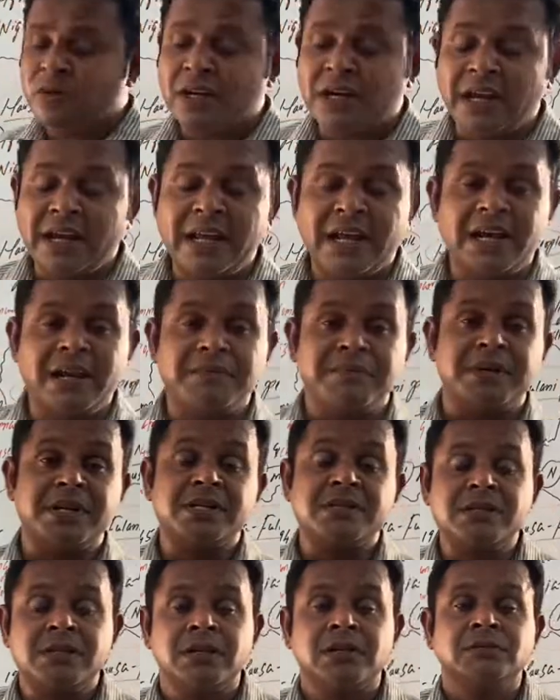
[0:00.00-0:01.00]
clearly
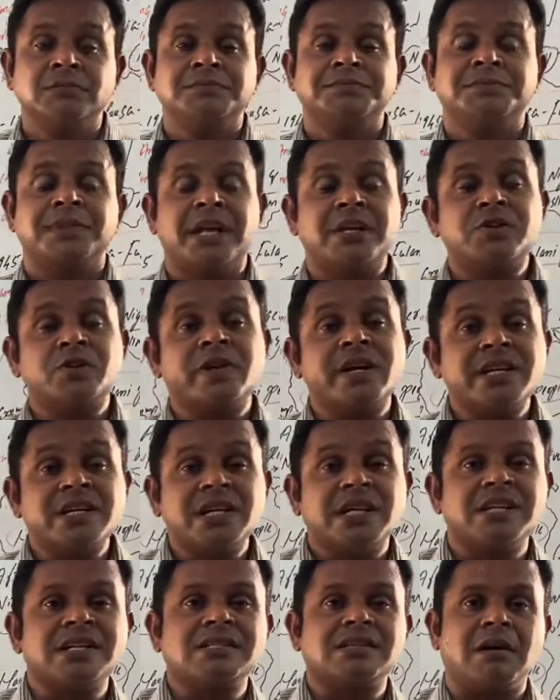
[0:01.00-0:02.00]
means
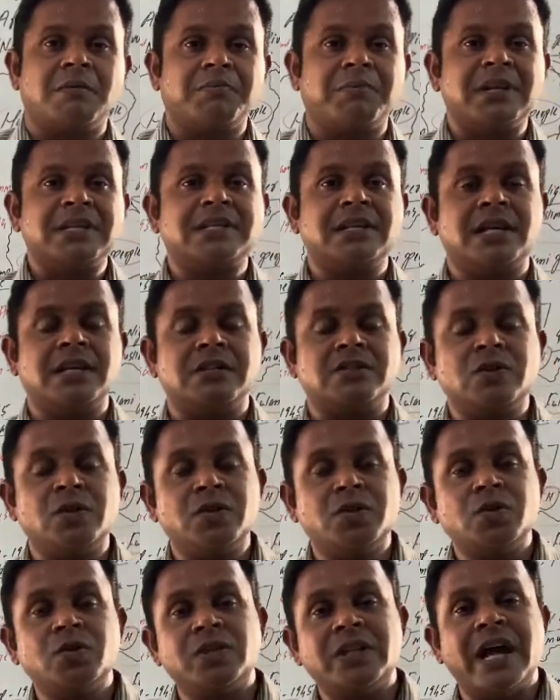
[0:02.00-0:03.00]
education is compulsory.
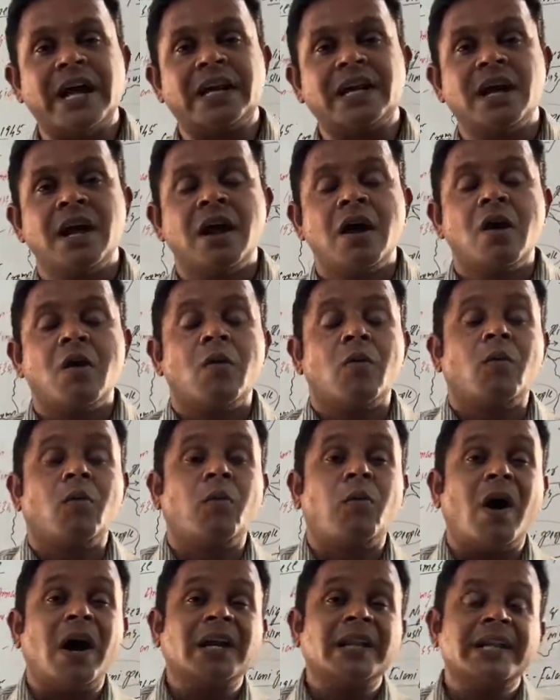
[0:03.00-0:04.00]
So due to that,
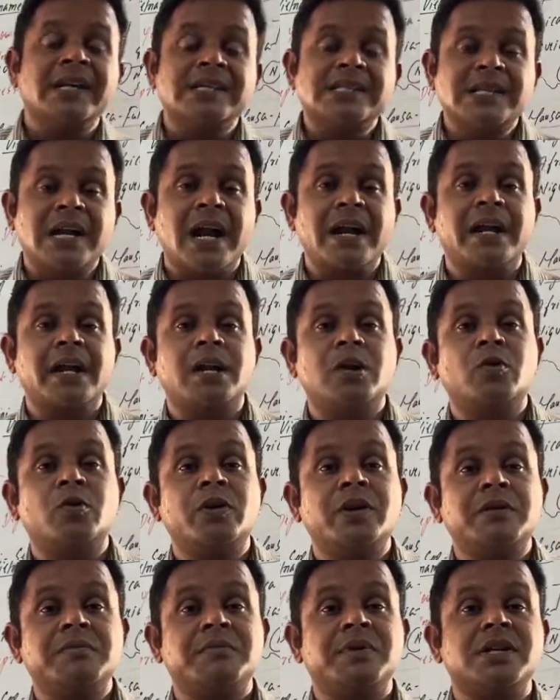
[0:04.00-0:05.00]
what they started
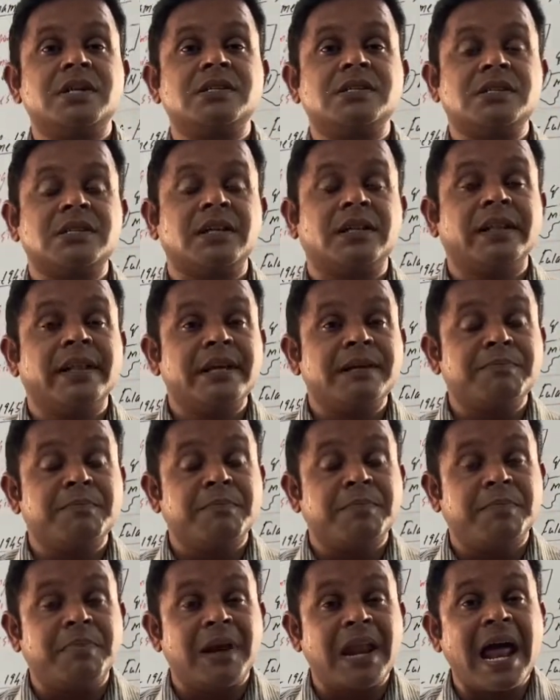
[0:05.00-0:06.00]
doing means
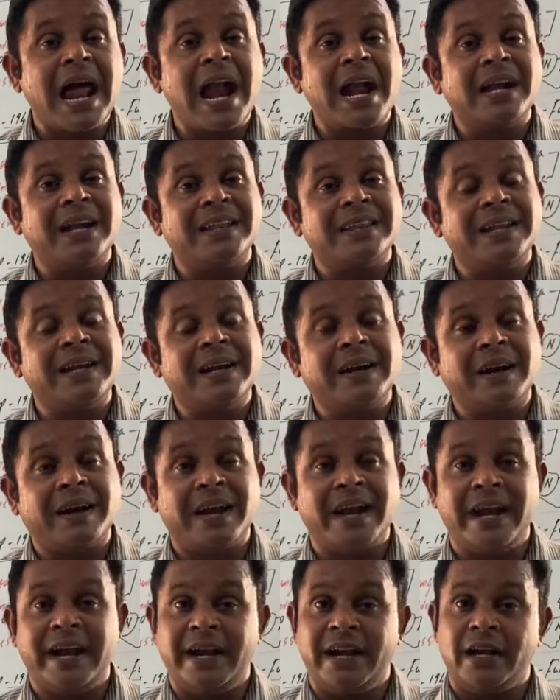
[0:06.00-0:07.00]
they planned, they
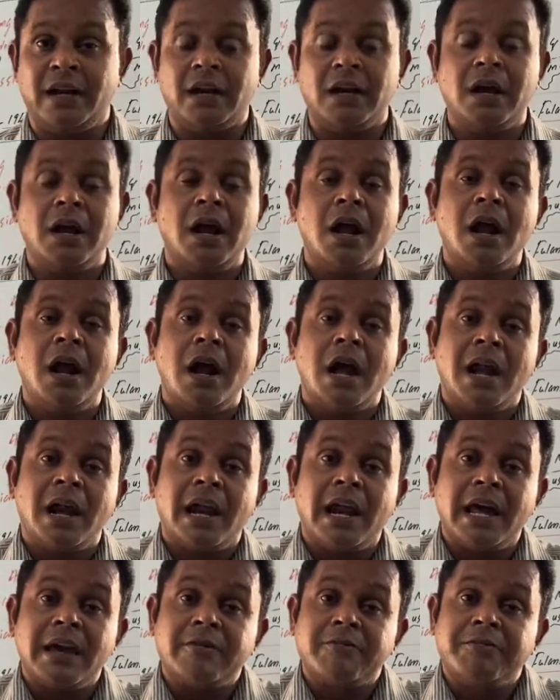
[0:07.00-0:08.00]
trained
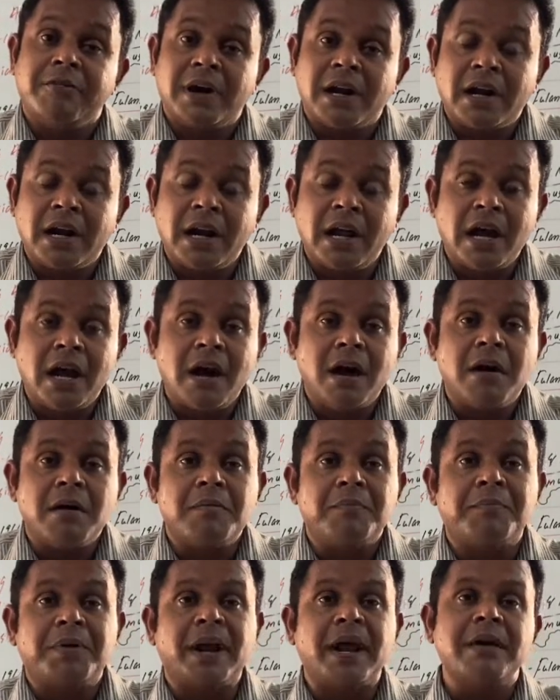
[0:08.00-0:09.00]

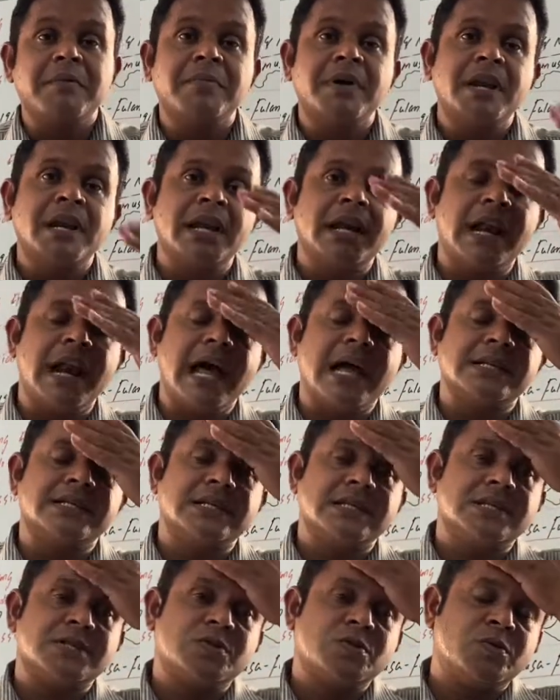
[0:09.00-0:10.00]
for primary
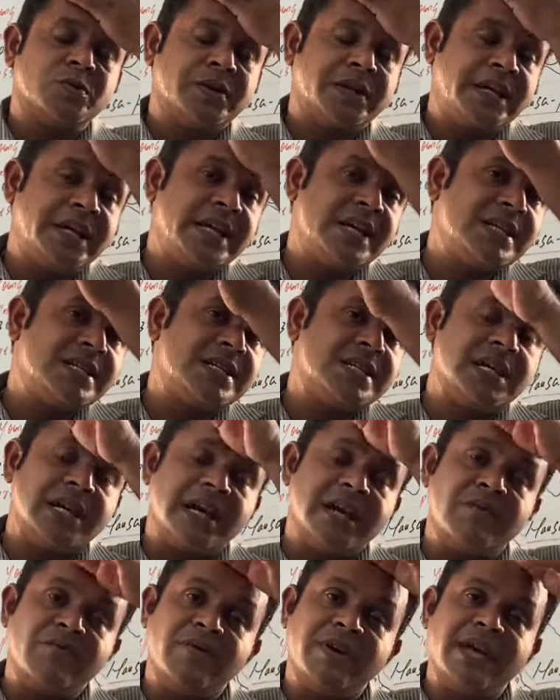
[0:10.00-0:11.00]
classes to teach
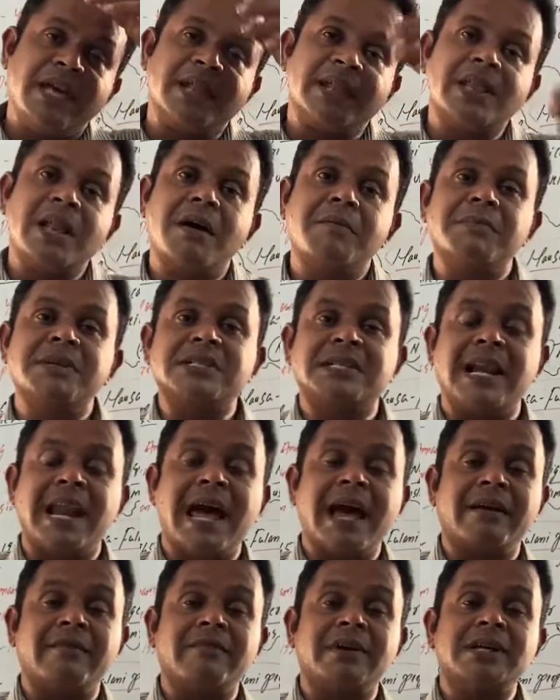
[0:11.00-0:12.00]
in Vietnamese
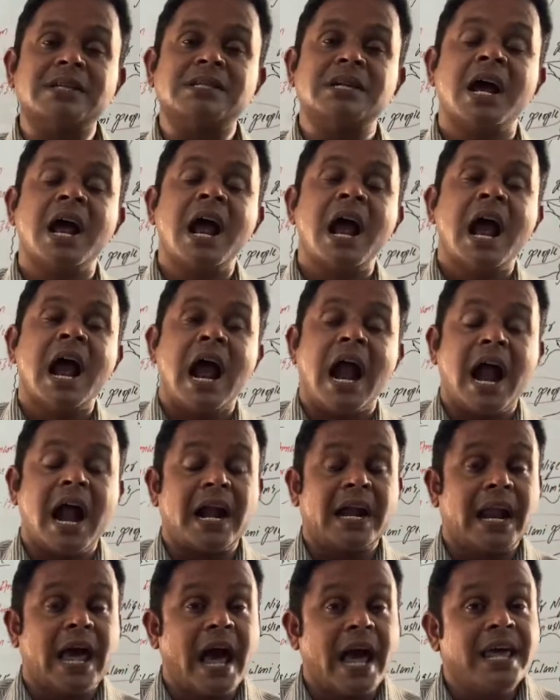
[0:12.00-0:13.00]
language,
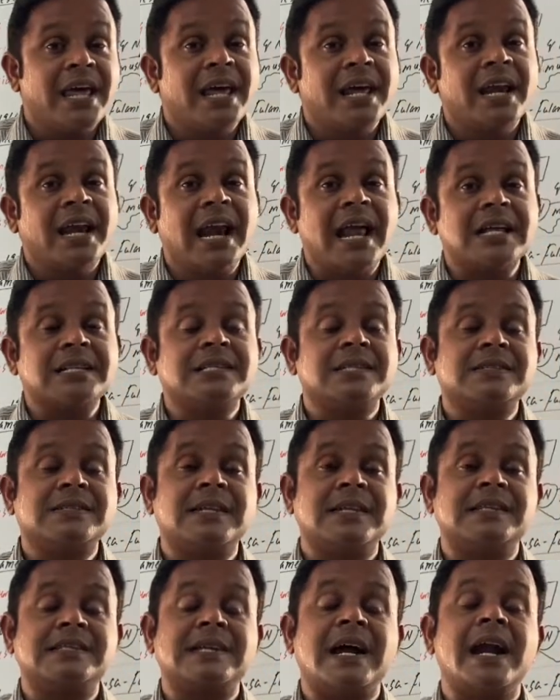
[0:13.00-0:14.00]
and higher classes
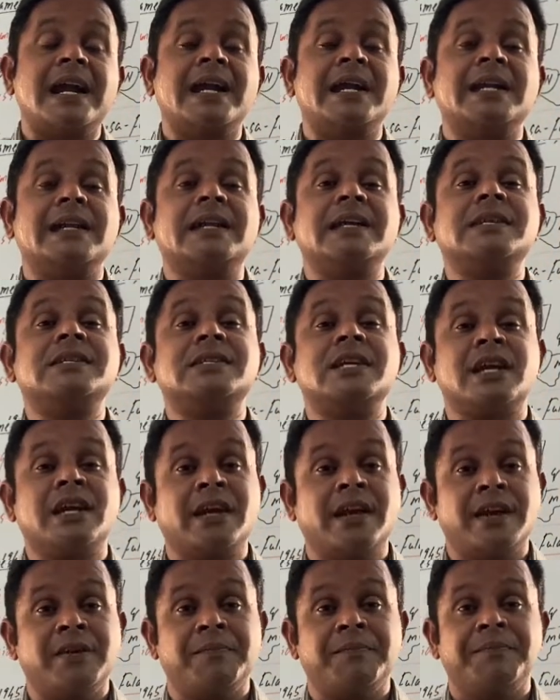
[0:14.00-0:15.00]
they started teaching
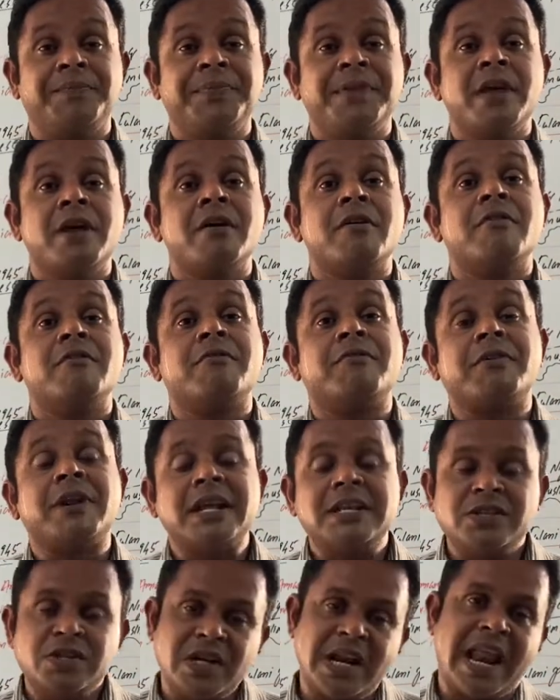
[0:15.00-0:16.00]
in
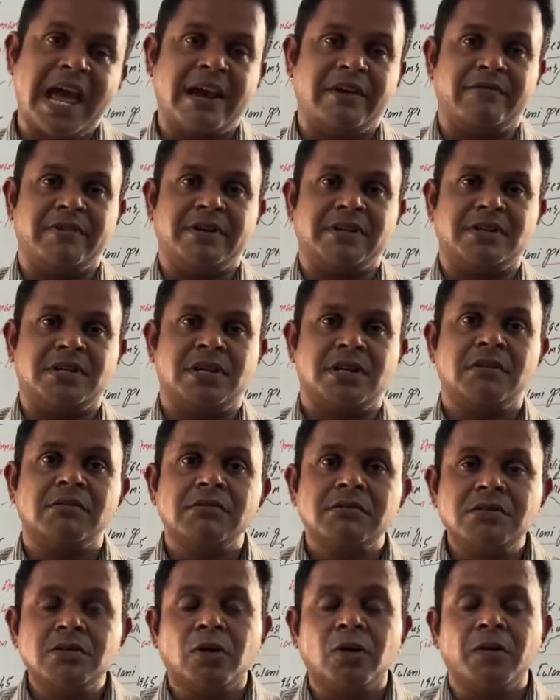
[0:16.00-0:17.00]
French language.
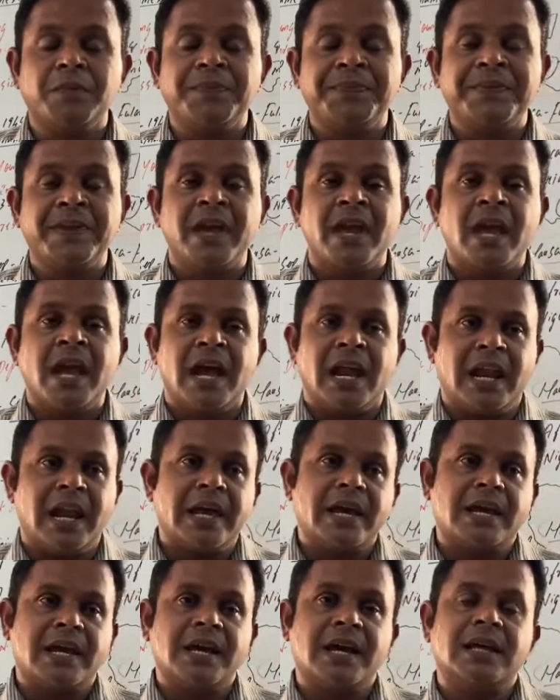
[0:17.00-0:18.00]
So
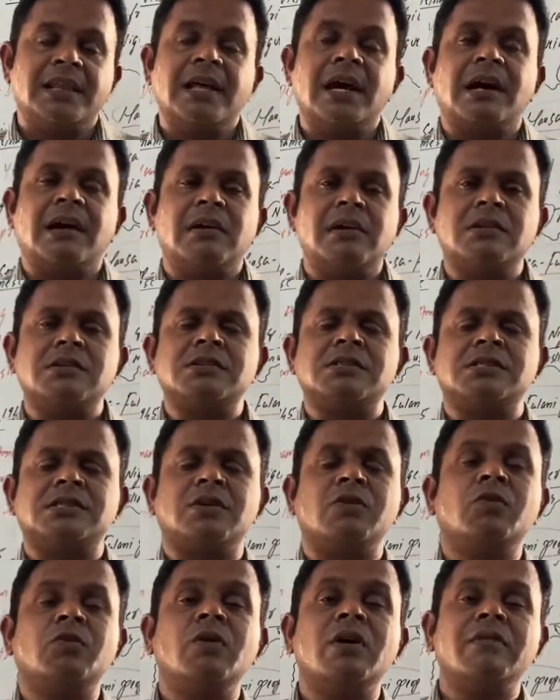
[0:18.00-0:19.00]
the
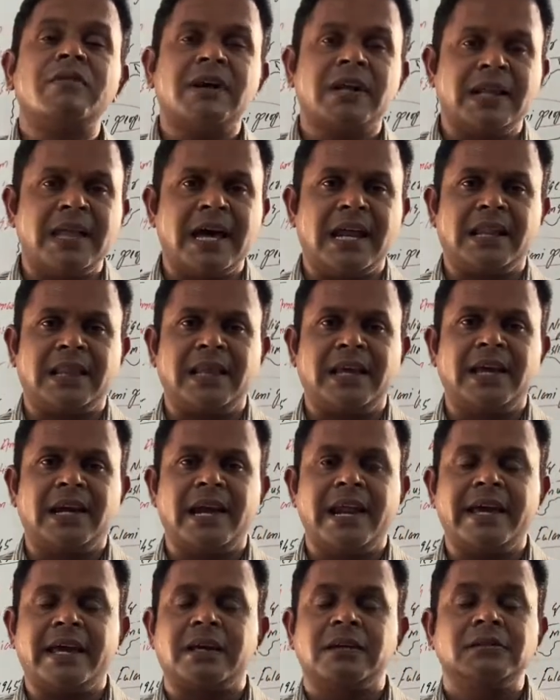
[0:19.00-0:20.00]
colons, whoever they are
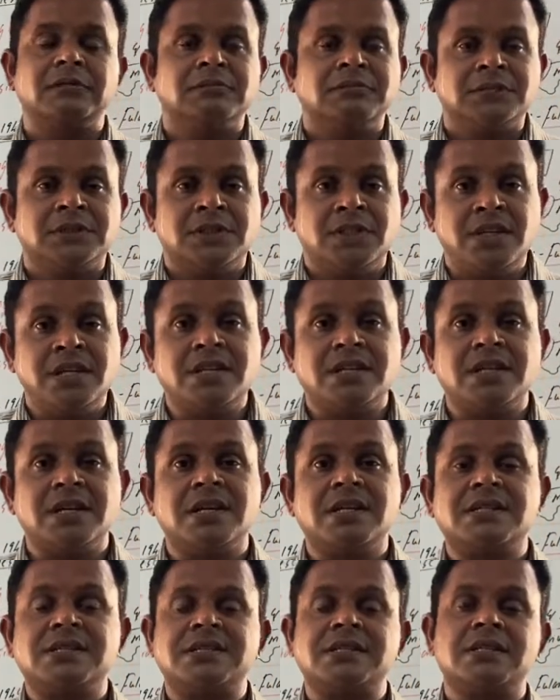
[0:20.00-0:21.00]
there,
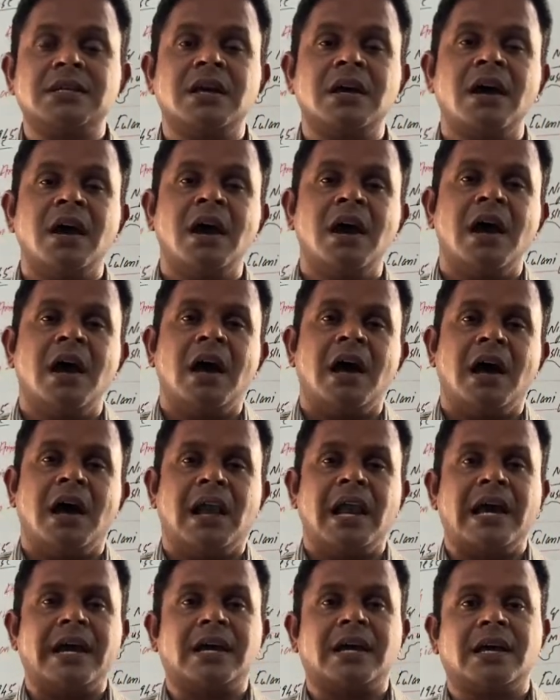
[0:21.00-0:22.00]
teachers,
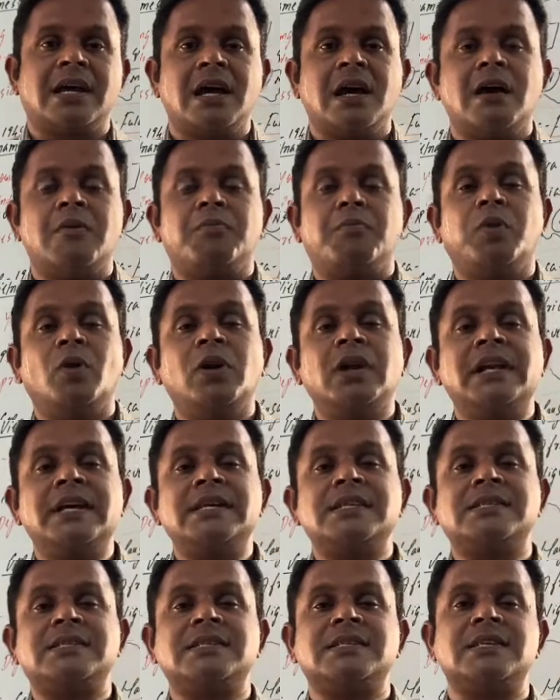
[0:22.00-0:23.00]

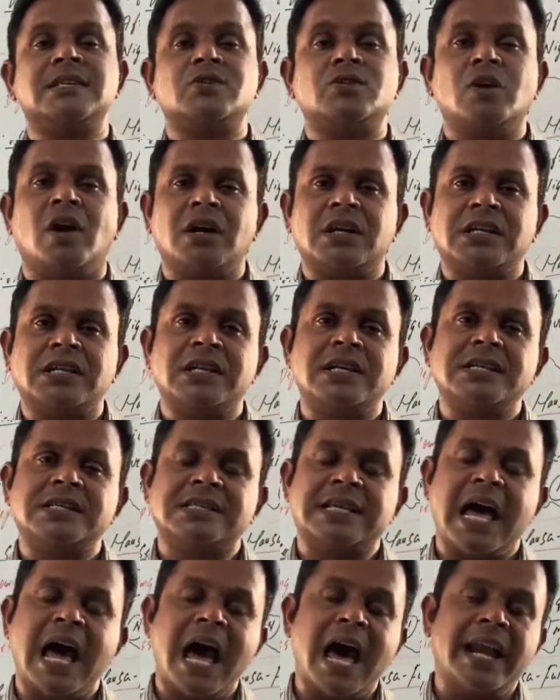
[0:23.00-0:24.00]
police, doctors,
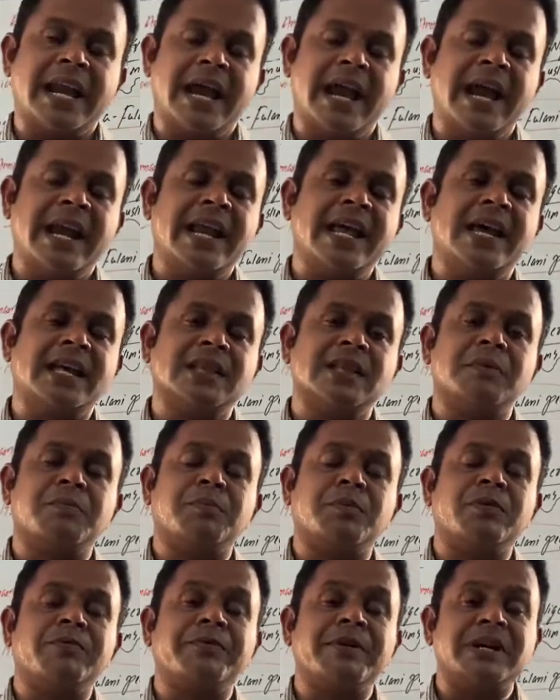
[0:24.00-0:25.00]
or any other
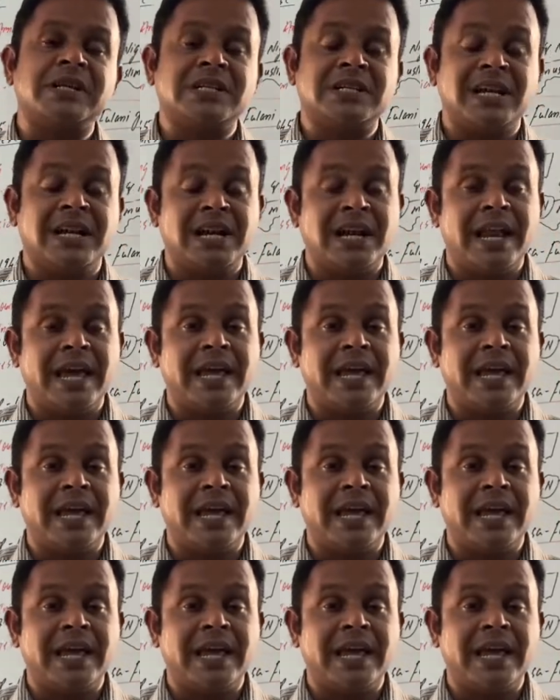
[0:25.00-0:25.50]
professional,